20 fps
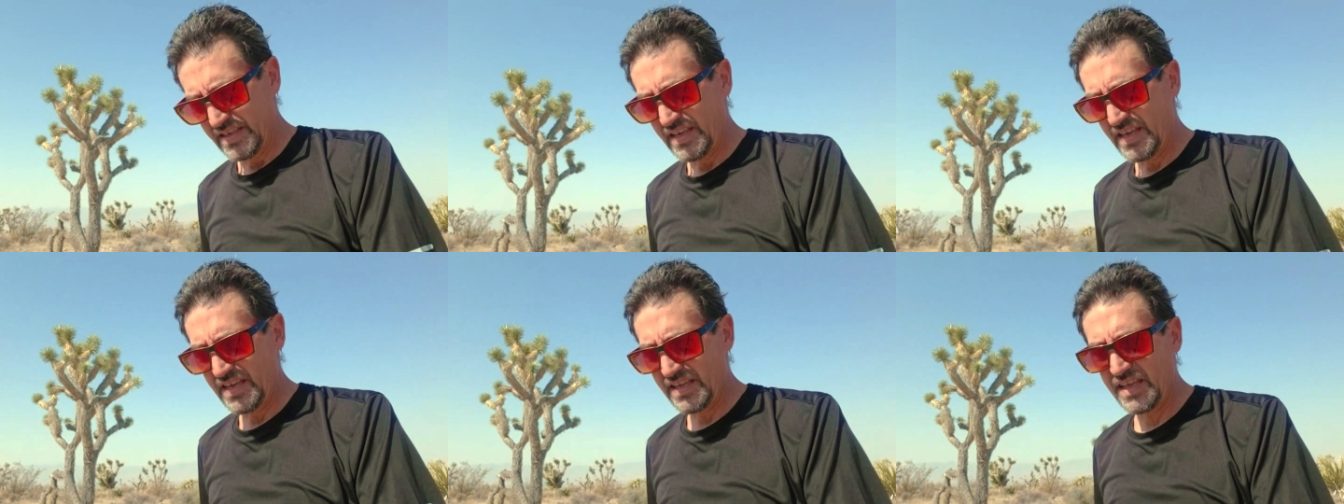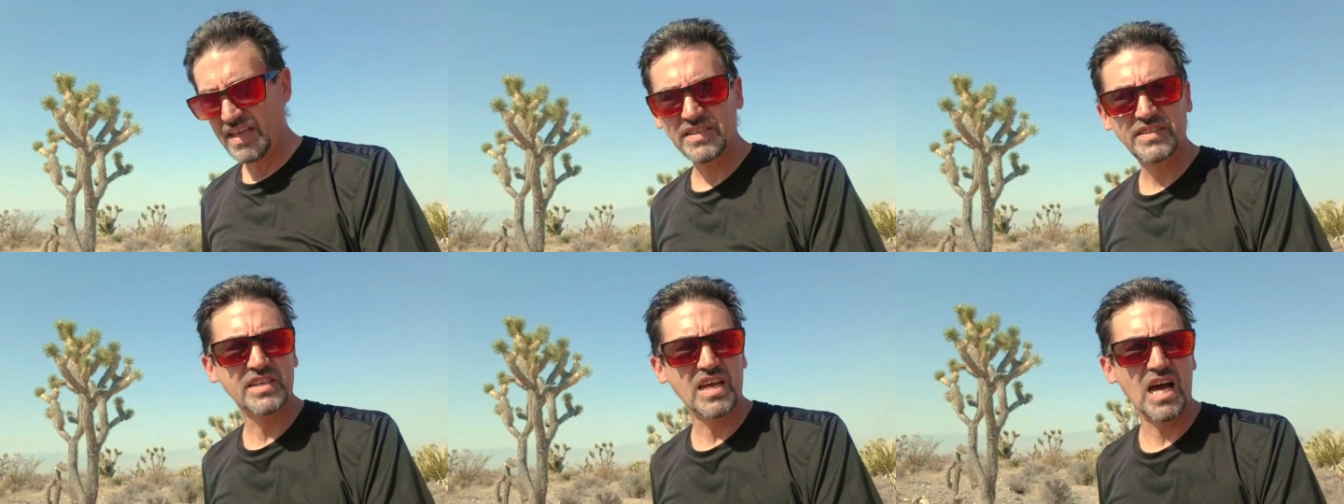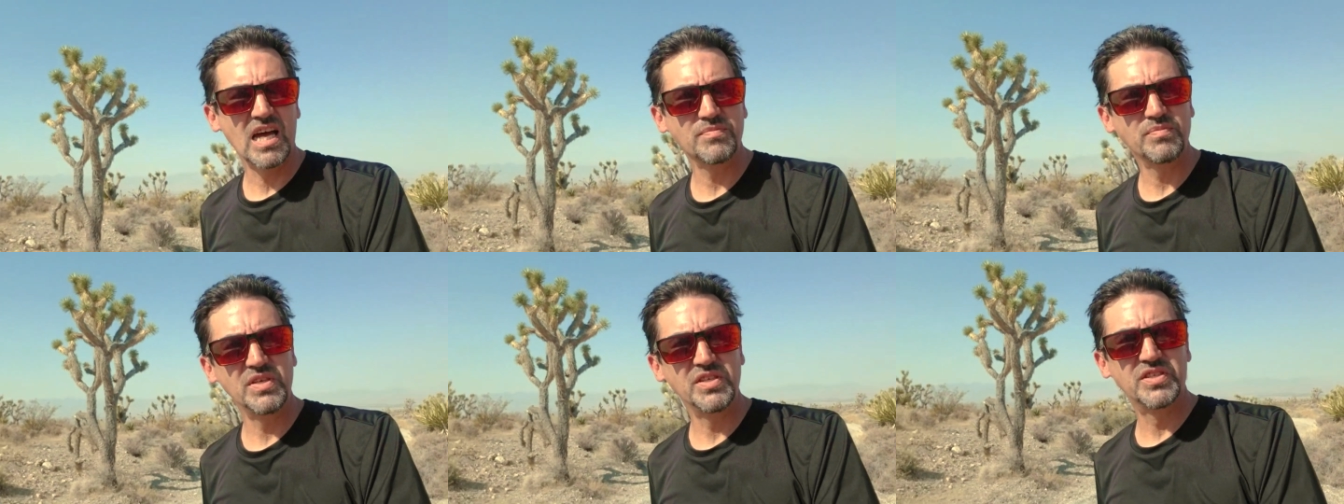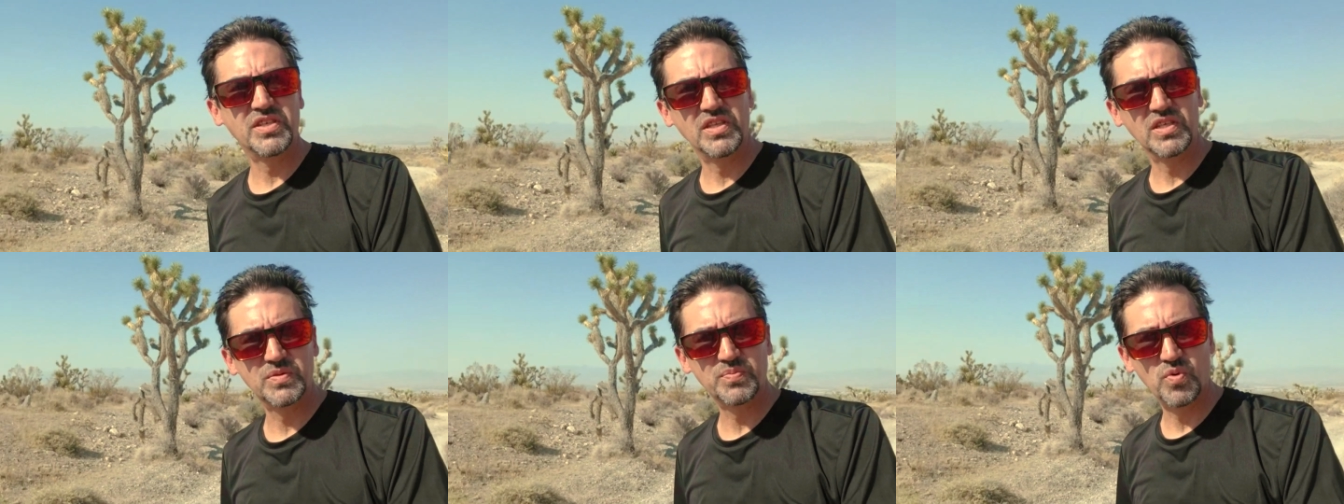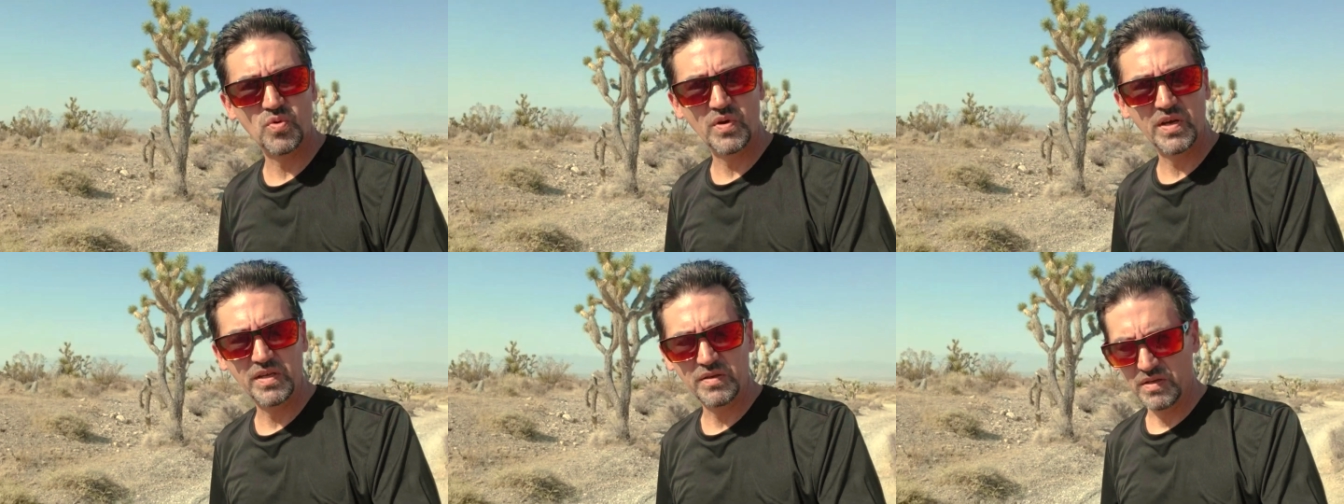it's gotten me to this
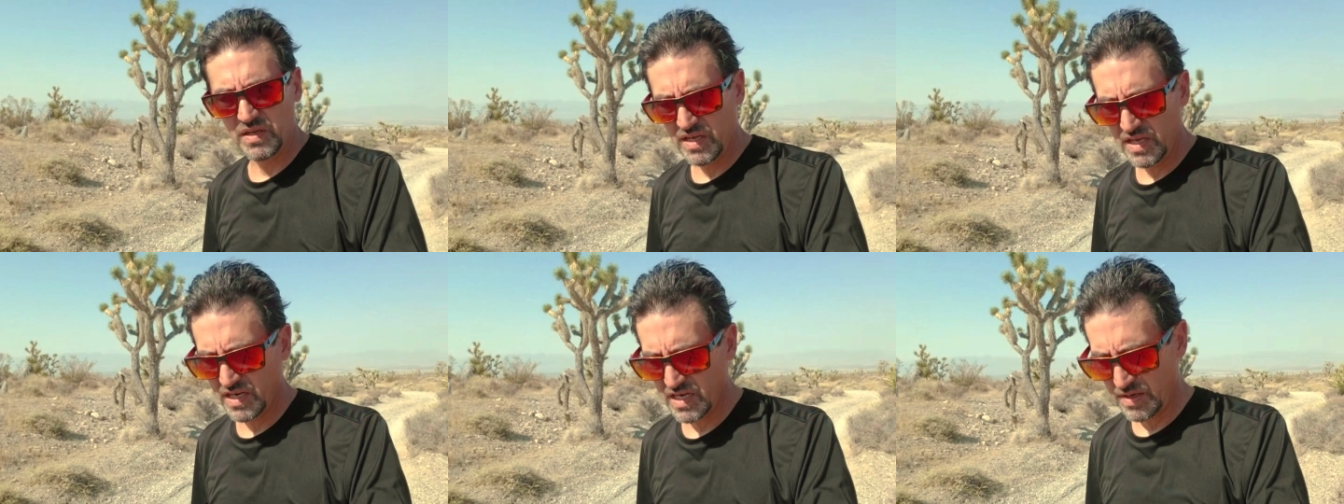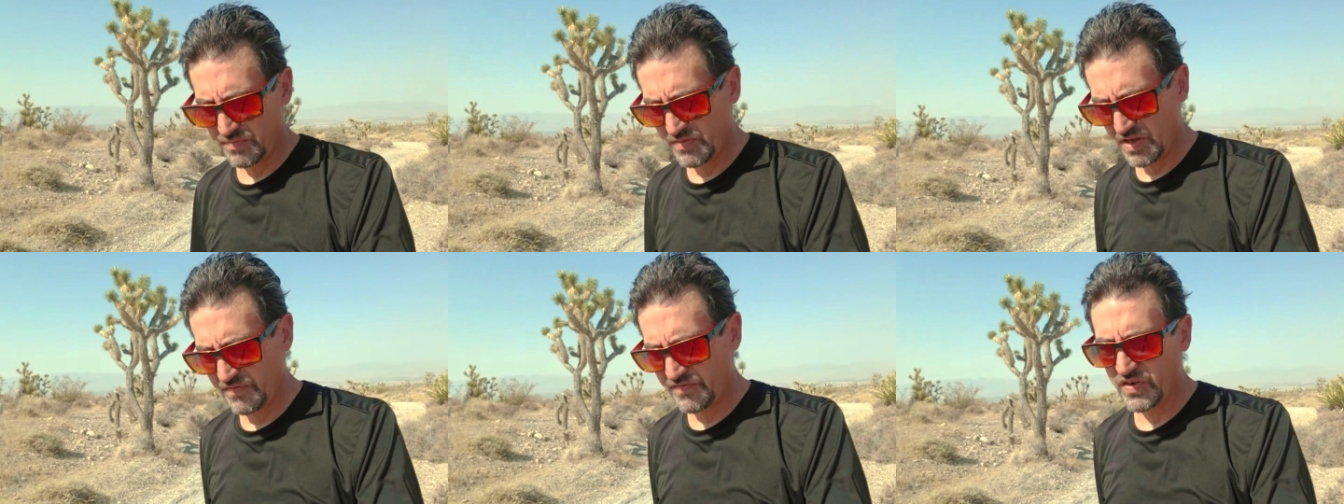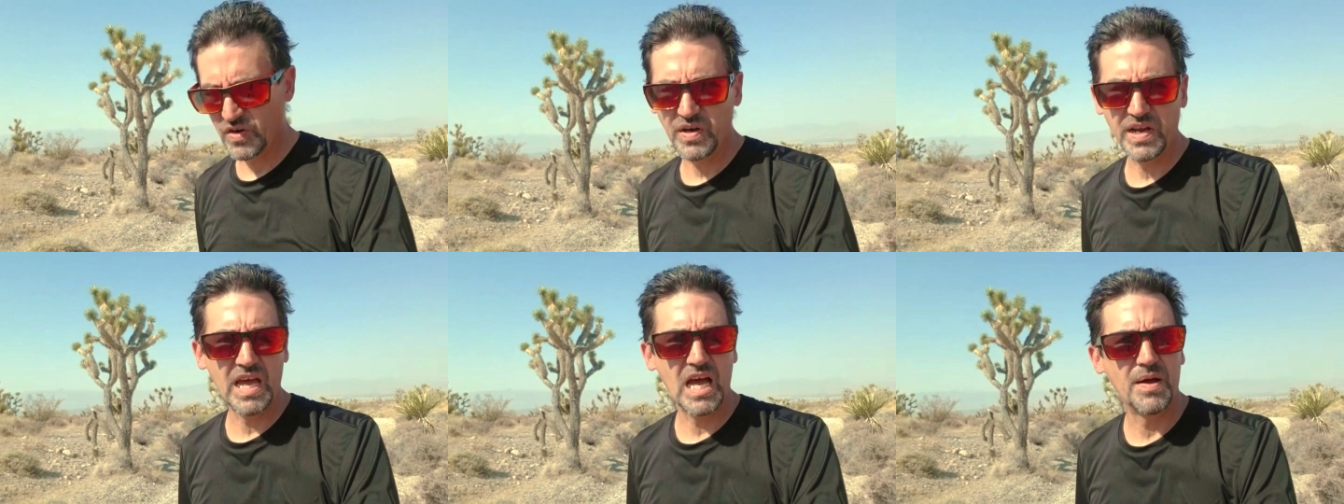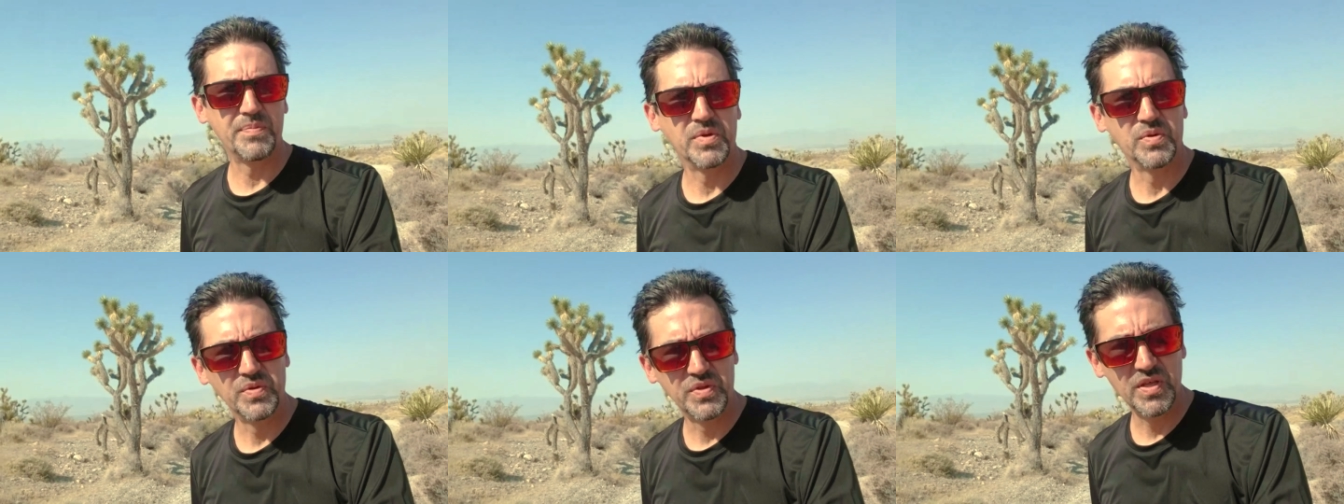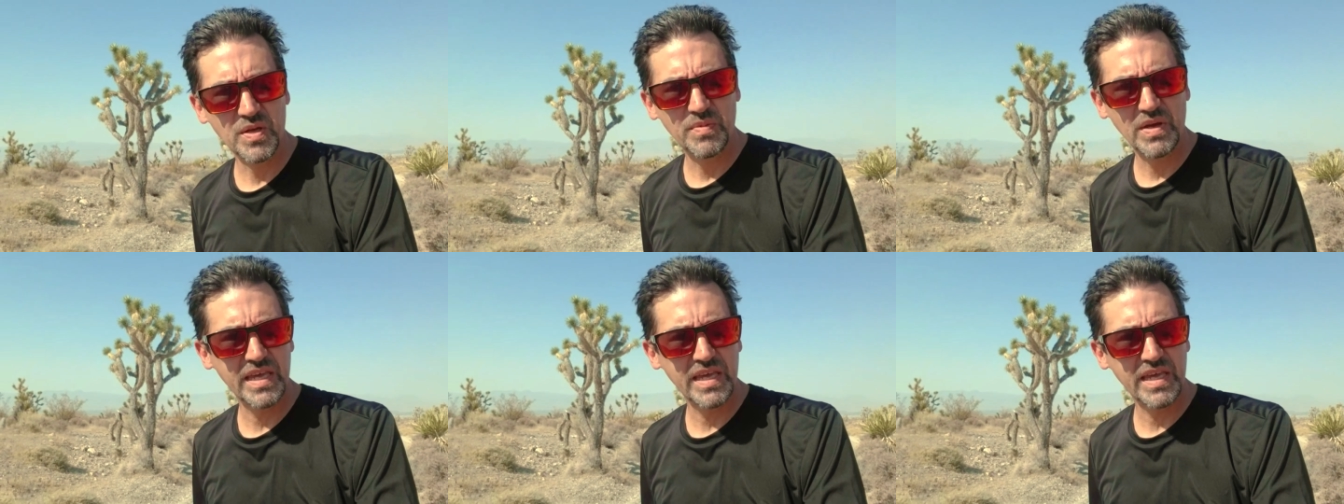point, and I'm very happy with them.